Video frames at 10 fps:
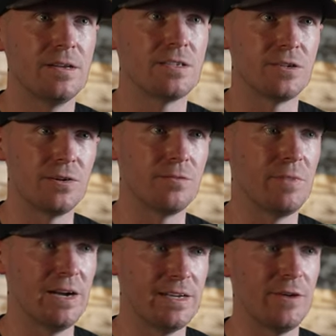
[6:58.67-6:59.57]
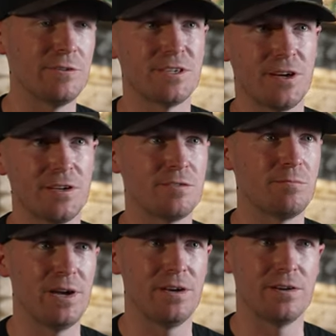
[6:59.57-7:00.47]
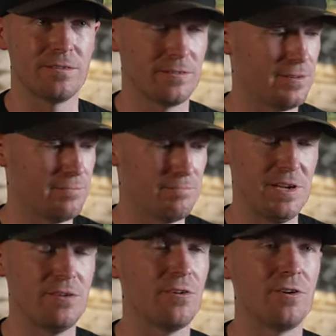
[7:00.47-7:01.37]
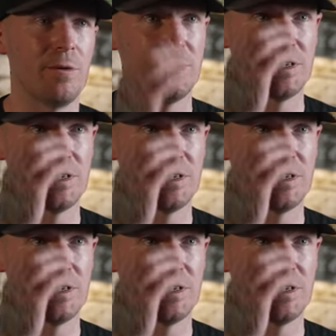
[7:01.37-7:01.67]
So my dad was a custom painter. Me growing up